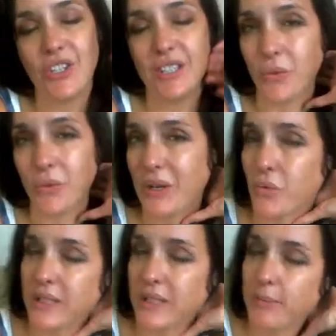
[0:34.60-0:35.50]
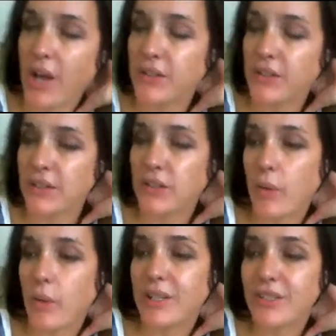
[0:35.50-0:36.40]
in a written response. And so
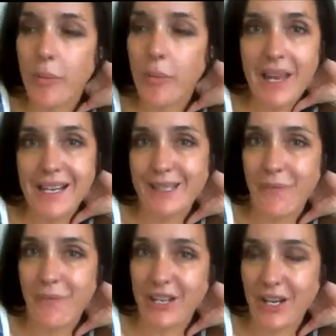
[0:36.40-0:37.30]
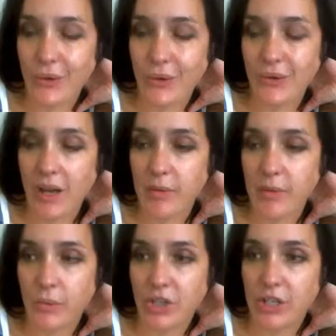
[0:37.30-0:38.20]
I'm going to start making some videos
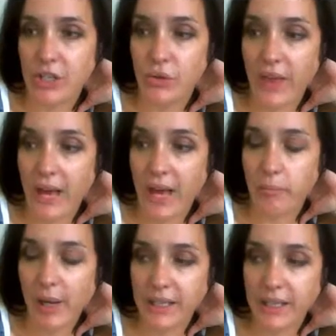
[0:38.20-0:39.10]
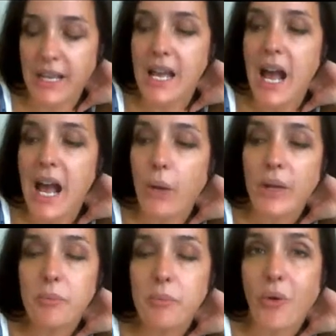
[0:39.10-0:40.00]
in which I do that. But I
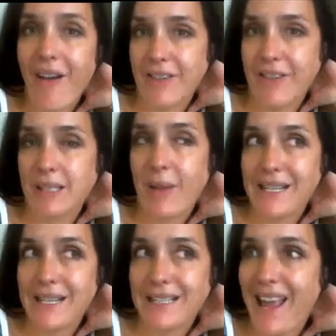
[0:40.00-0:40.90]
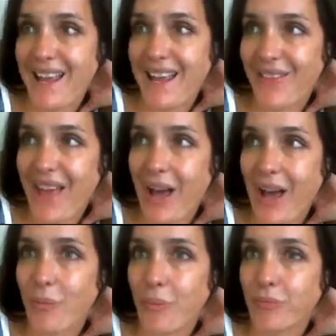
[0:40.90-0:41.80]
want to preface by saying
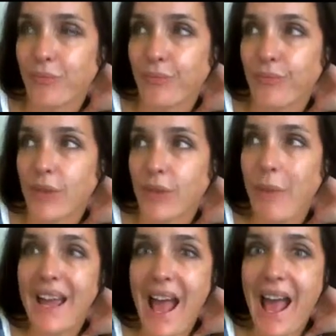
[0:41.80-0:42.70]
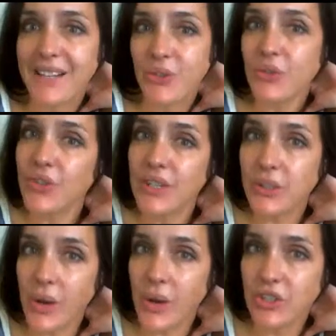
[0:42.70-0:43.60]
that my answers to
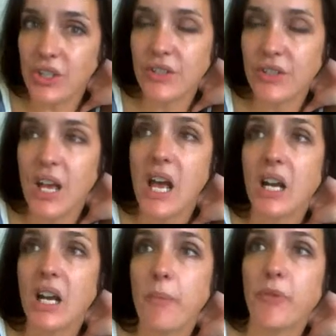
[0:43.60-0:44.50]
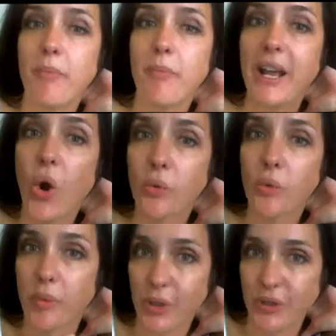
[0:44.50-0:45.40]
these questions come from my
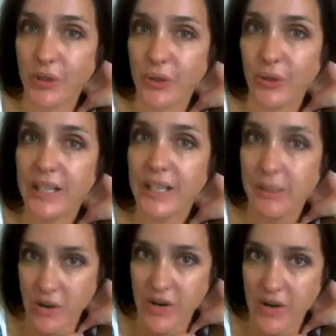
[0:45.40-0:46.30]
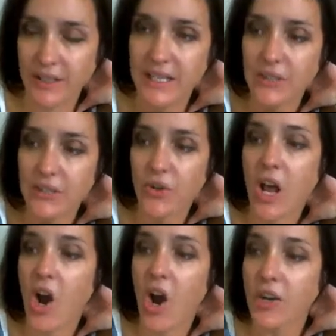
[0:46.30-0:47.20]
own personal experience. These are
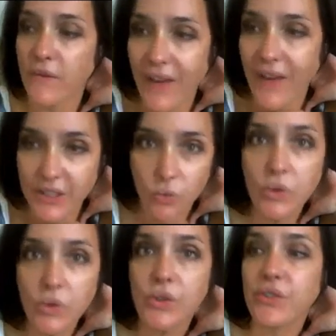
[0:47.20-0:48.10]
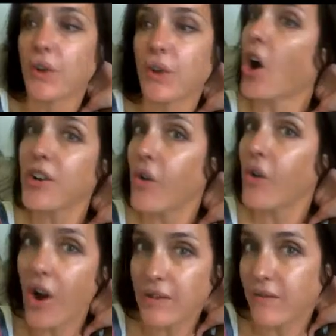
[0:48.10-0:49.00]
not hard and fast rules. There are no
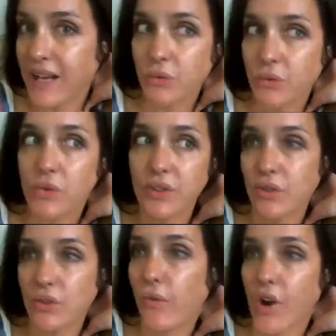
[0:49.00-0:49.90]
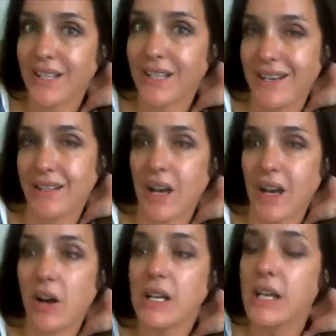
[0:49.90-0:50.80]
hard and fast rules, so far as I can
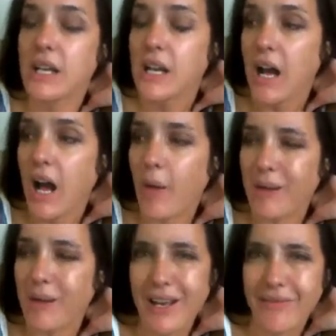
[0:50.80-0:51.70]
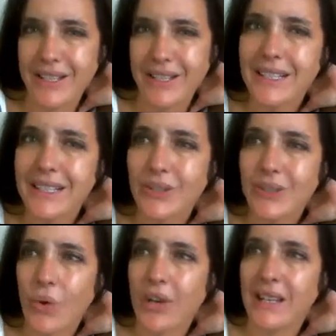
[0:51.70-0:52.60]
tell, in metaphysics
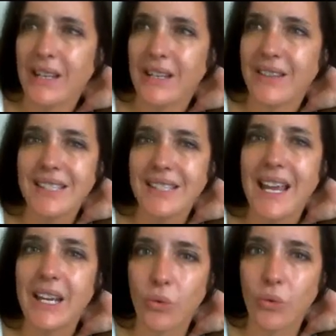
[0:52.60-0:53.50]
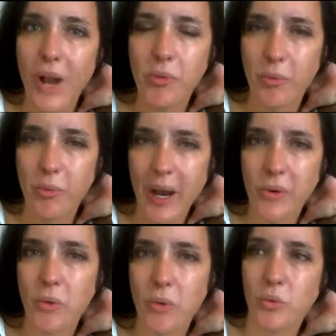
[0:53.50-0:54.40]
or in the psychic realm or the
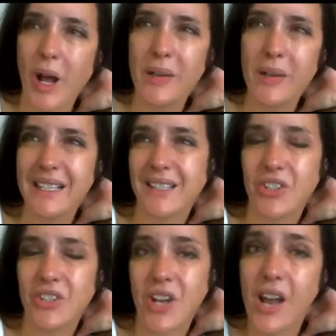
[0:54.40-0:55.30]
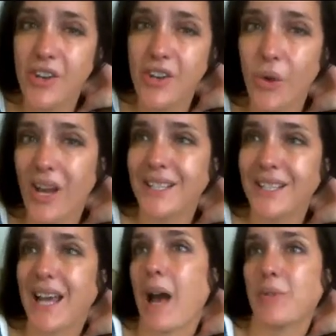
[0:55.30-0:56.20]
paranormal realm. It is such an unknown,
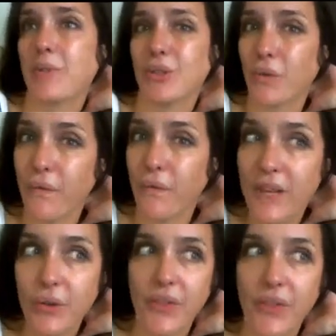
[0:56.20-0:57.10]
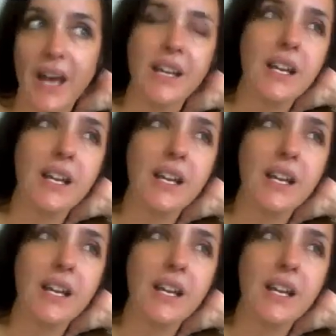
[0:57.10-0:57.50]
untapped sort of field that,